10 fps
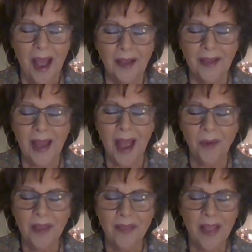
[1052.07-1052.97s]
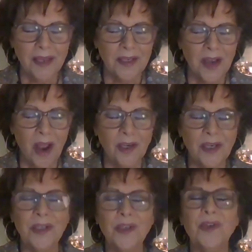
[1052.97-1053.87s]
Allowing that
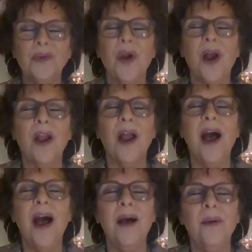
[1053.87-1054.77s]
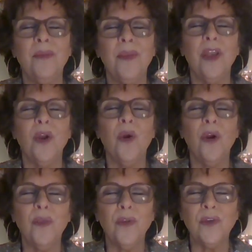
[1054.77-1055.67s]
darkness to calm the
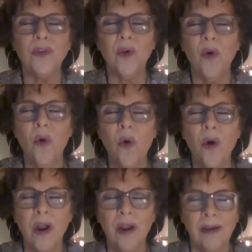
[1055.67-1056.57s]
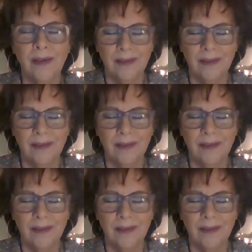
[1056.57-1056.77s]
earth's core,